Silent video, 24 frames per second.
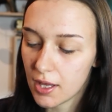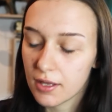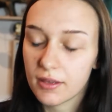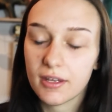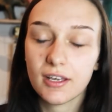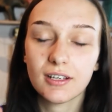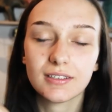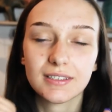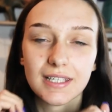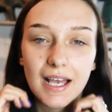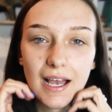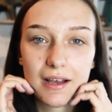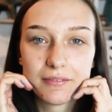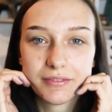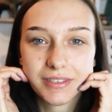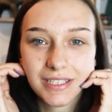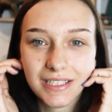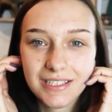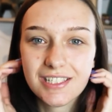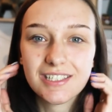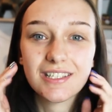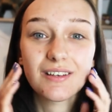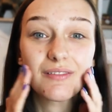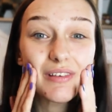They also have
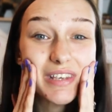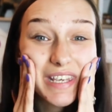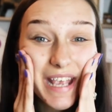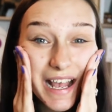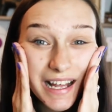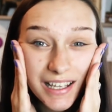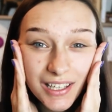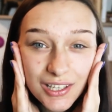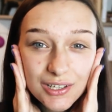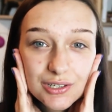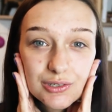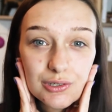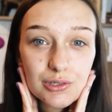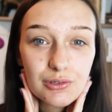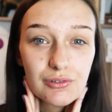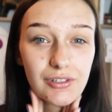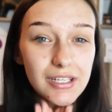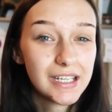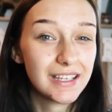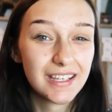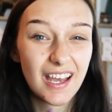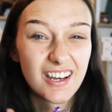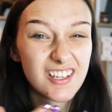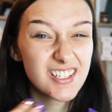tinges of yellow,
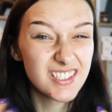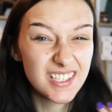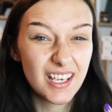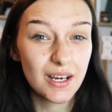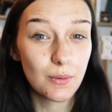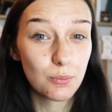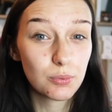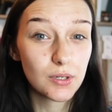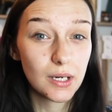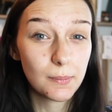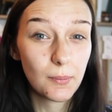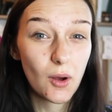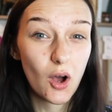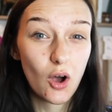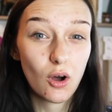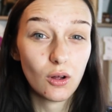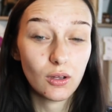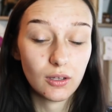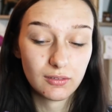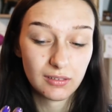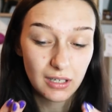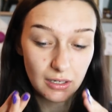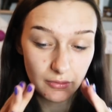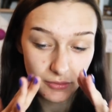green. They're just like proper
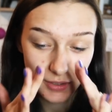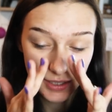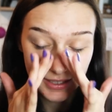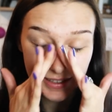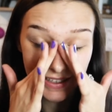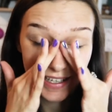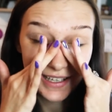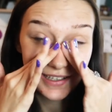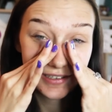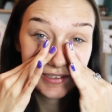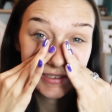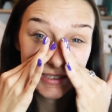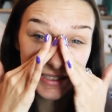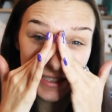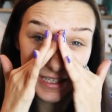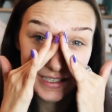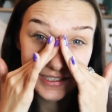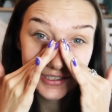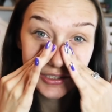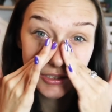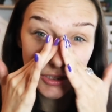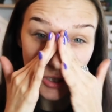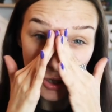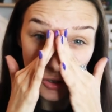holographic nails. They're
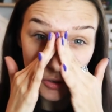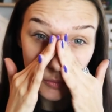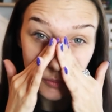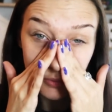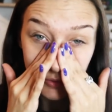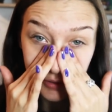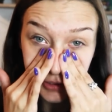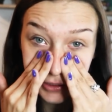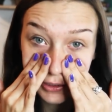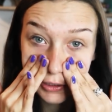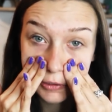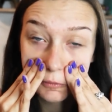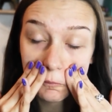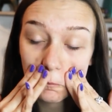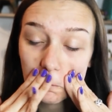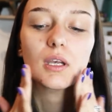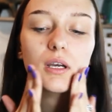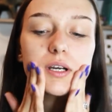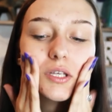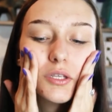so pretty.